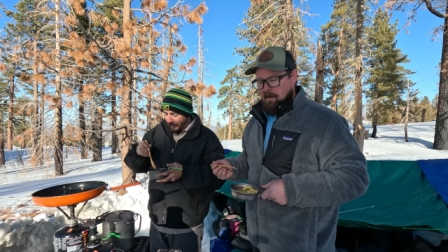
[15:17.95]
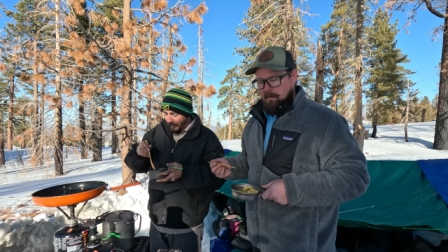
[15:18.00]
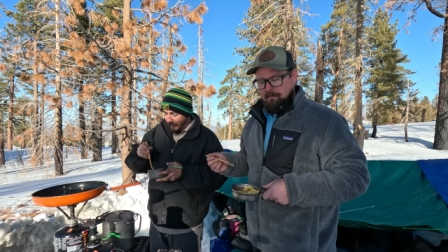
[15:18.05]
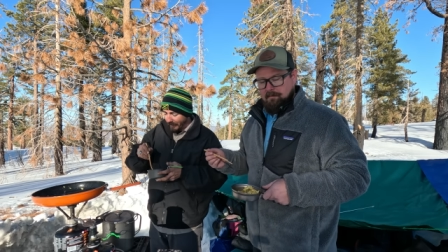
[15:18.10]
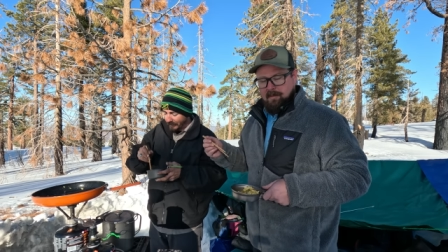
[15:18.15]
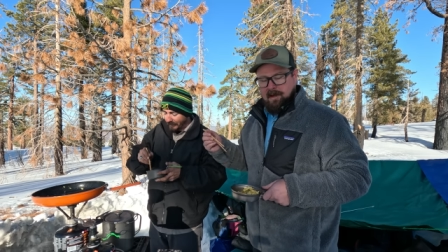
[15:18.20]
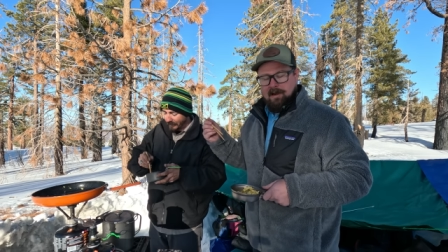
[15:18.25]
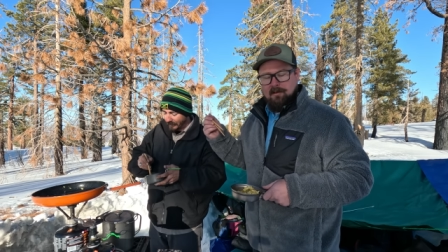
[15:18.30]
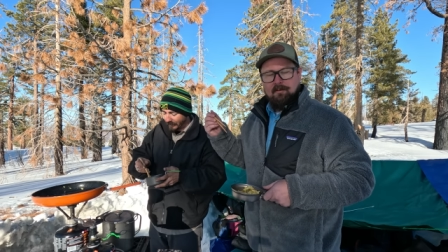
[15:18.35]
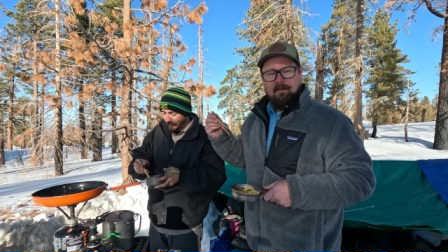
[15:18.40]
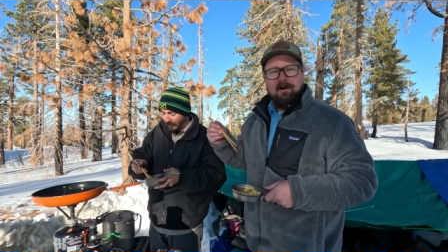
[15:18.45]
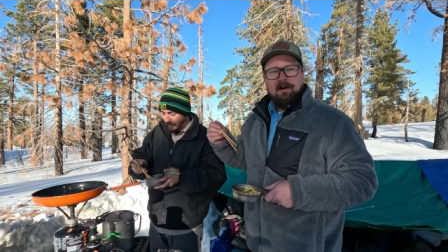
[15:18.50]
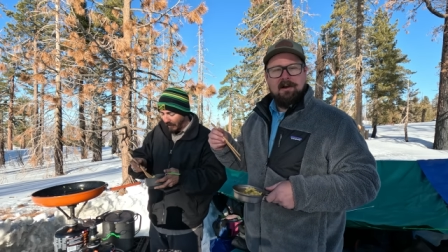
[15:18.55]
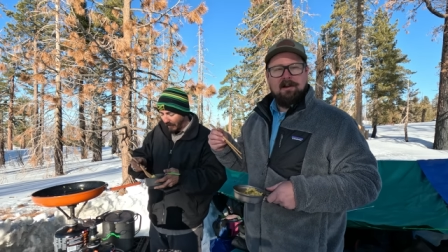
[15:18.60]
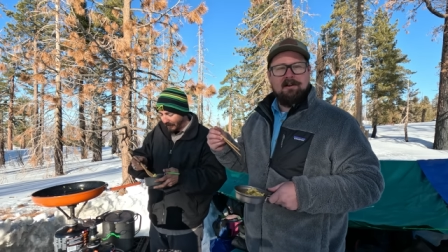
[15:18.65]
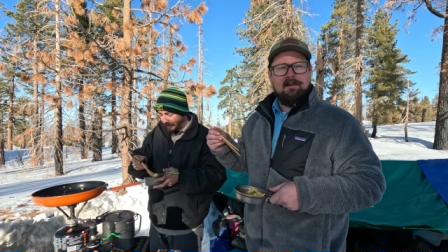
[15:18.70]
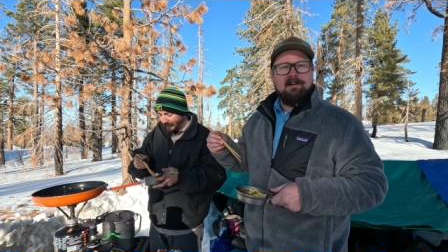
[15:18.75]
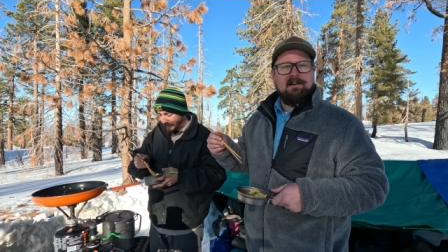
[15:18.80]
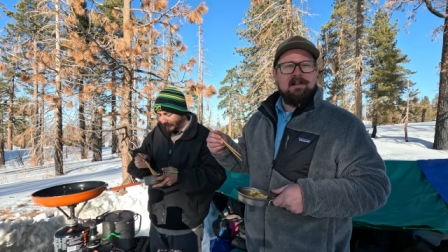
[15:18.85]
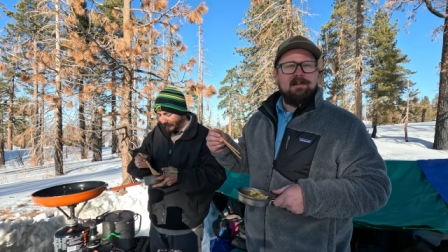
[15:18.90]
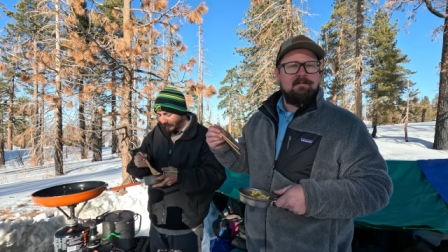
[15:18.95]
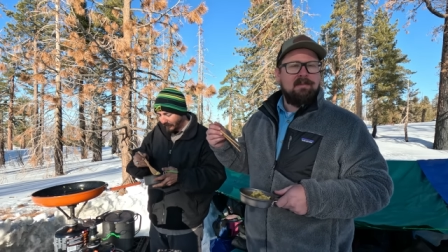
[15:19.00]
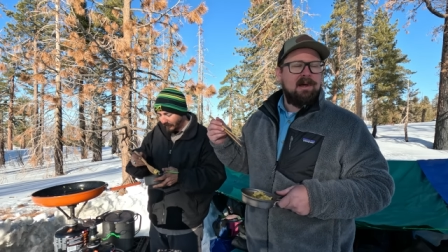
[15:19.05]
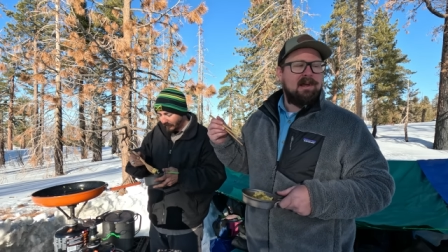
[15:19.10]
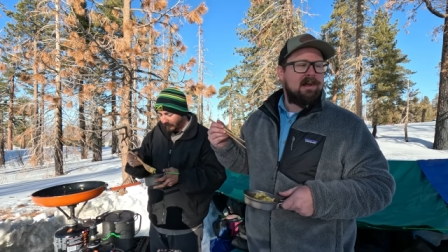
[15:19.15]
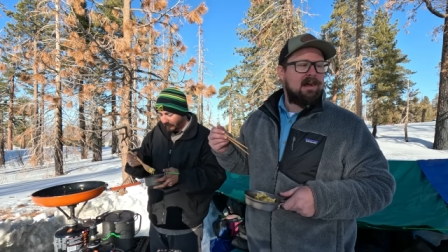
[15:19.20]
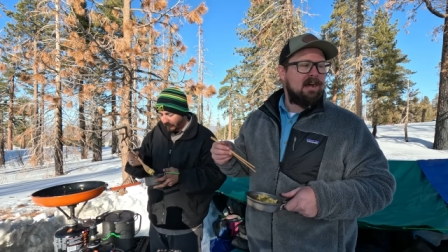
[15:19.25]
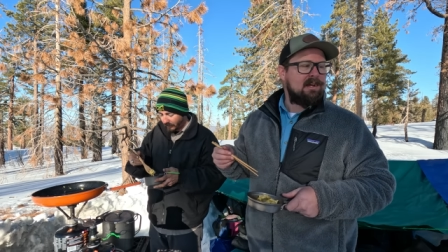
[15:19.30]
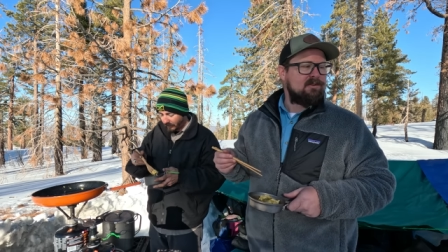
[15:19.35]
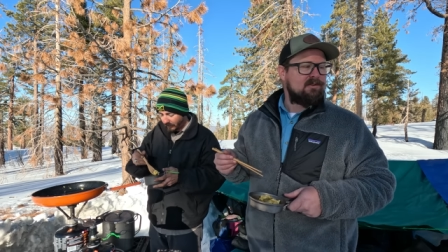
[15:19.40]
my water in
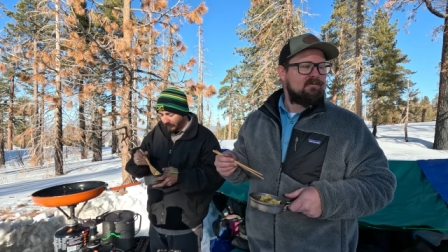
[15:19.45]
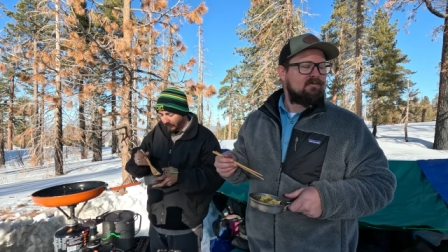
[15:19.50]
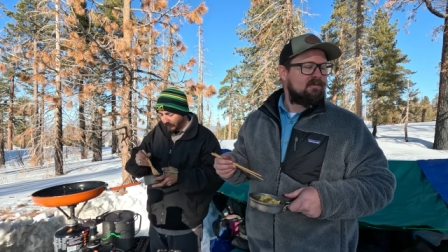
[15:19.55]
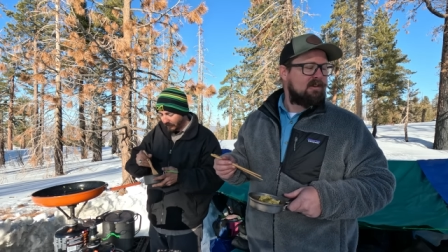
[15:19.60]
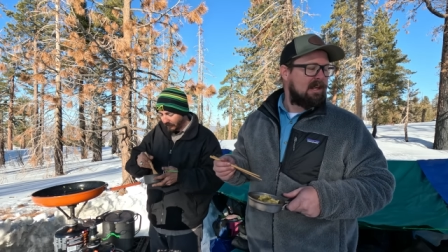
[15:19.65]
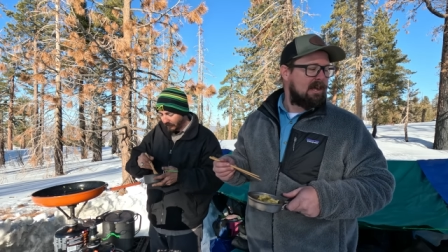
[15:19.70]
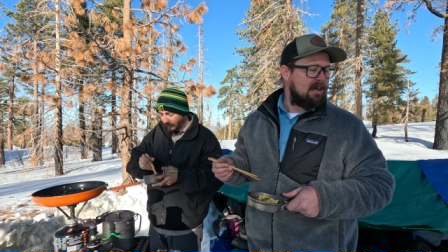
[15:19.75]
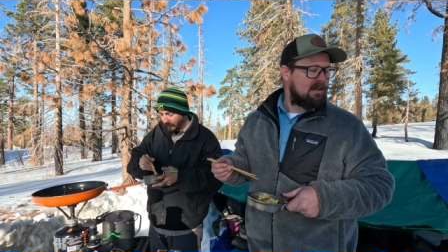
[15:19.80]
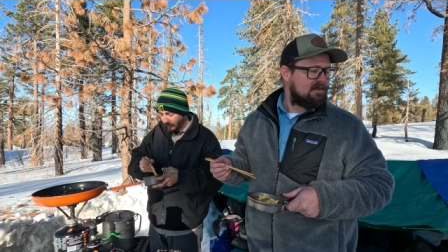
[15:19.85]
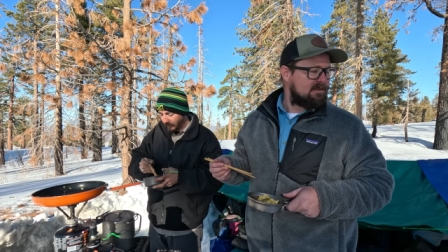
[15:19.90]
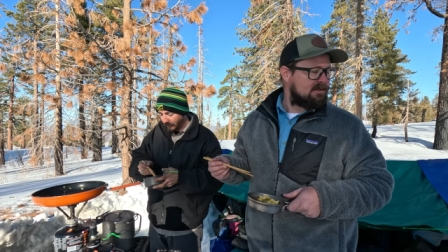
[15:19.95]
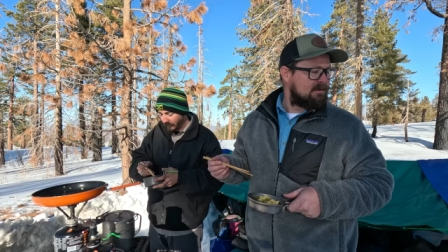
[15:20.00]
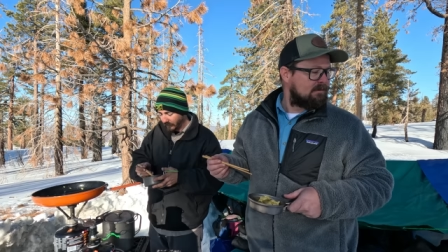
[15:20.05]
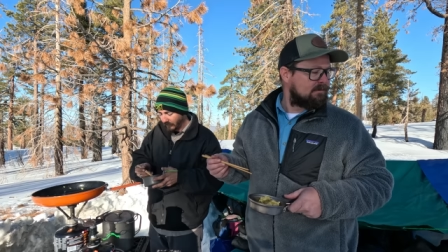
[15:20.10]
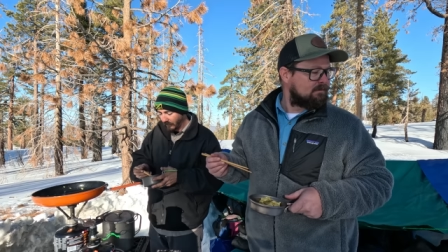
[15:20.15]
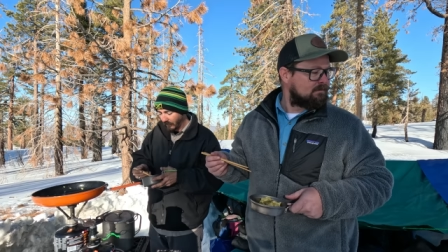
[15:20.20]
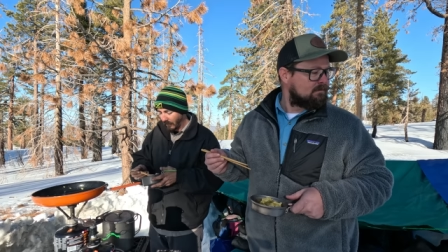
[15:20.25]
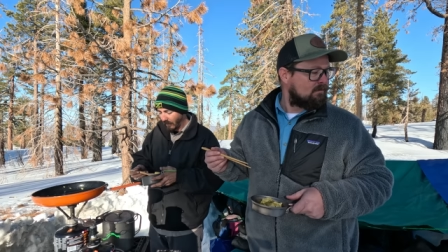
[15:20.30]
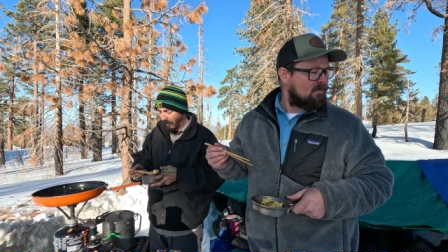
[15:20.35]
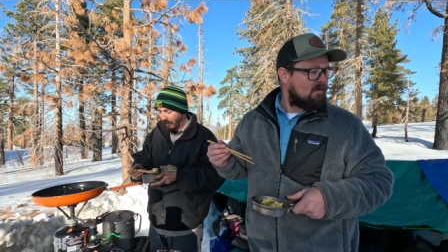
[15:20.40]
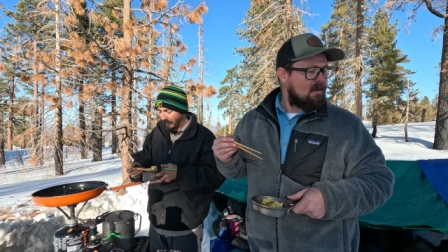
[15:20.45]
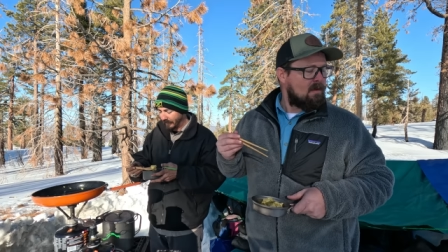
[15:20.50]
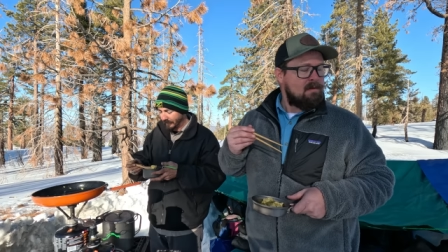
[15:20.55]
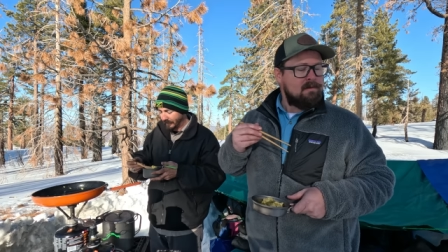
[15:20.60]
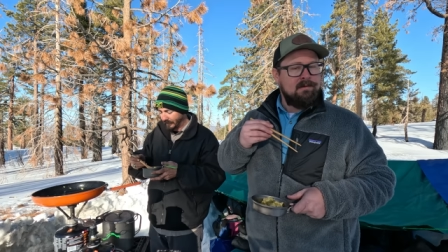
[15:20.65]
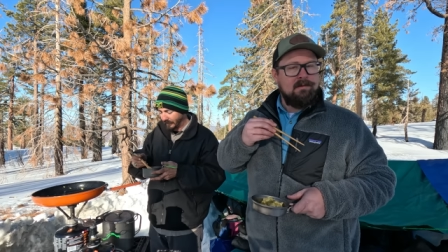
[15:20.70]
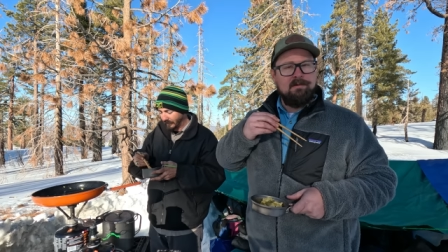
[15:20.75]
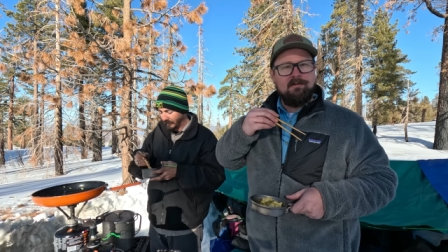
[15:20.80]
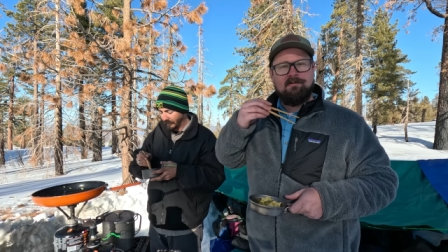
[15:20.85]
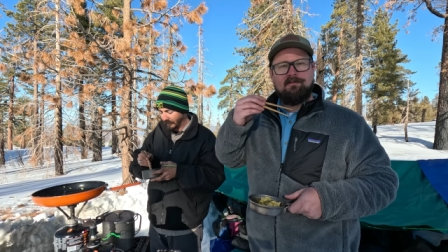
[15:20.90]
my hydro flask
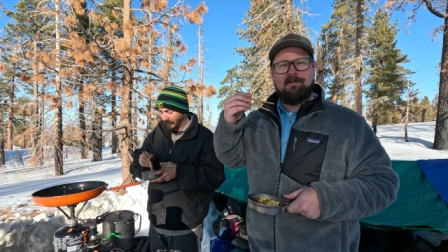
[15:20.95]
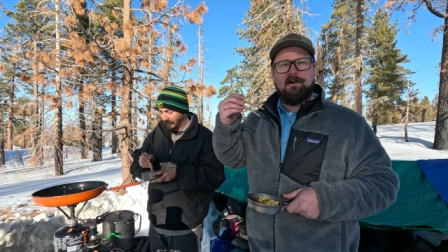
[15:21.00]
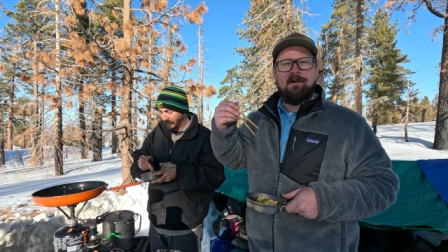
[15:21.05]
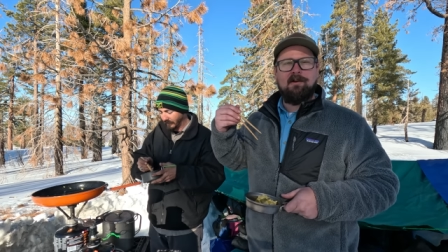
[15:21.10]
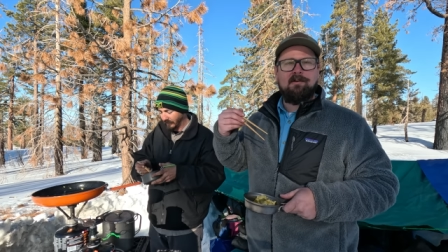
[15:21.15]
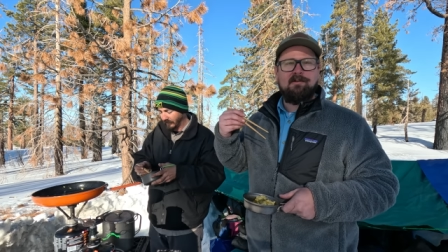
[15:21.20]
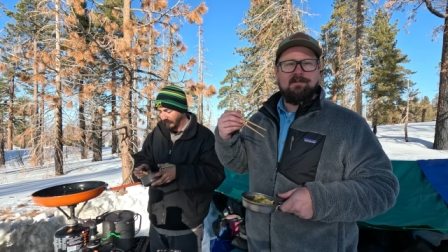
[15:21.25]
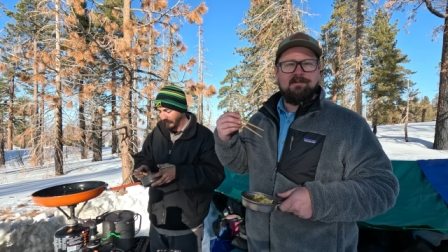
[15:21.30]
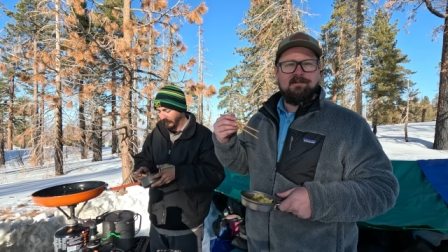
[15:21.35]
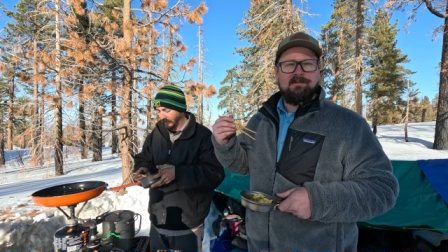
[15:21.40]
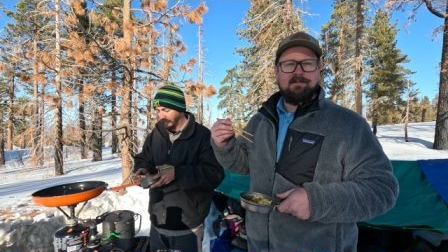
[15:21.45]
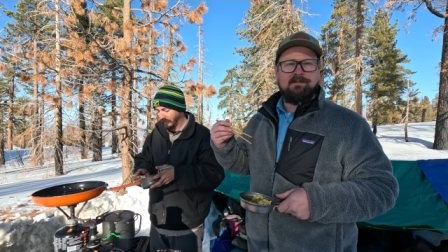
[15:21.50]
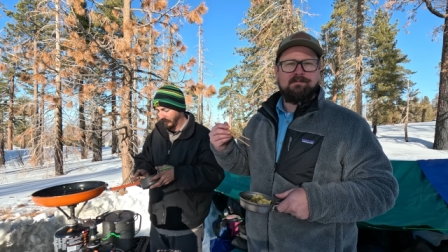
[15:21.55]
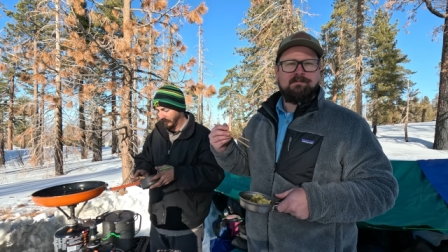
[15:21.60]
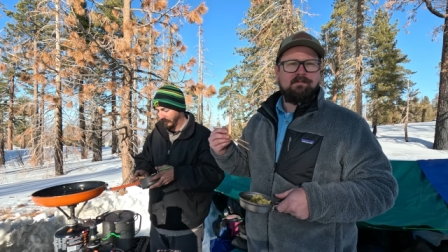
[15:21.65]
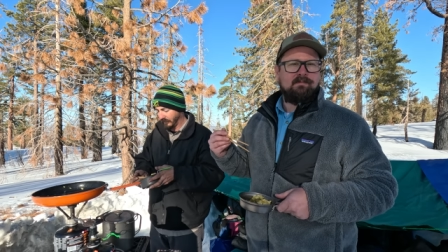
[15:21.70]
froze.